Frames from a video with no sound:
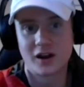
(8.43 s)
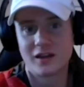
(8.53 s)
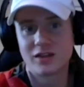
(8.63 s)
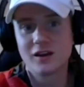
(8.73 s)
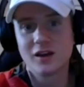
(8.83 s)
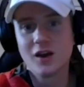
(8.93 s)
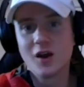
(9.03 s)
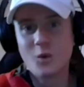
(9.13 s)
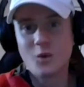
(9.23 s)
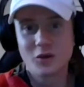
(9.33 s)
I think
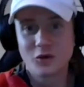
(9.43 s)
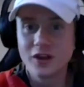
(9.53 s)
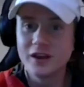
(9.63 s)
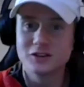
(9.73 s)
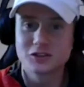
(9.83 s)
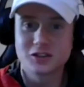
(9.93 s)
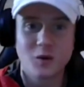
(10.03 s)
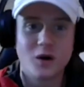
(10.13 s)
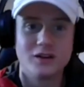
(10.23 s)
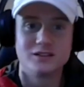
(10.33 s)
one of the really
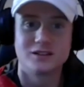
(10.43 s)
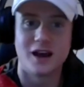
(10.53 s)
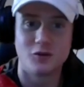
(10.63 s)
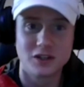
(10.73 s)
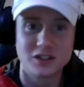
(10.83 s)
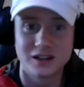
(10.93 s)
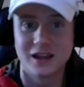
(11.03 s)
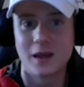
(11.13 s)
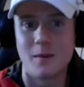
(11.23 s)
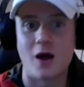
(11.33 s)
interesting ones that recently
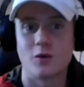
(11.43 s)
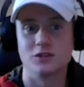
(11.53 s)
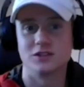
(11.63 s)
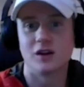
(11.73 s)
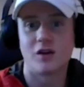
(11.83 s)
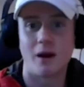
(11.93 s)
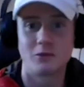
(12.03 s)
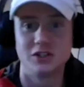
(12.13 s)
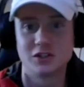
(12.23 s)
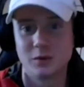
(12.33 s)
came out was in
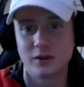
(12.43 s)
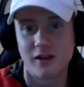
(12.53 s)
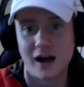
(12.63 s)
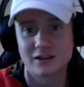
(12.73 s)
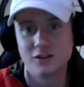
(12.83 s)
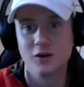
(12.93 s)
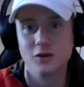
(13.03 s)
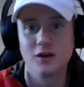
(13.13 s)
collaboration with Glassnode.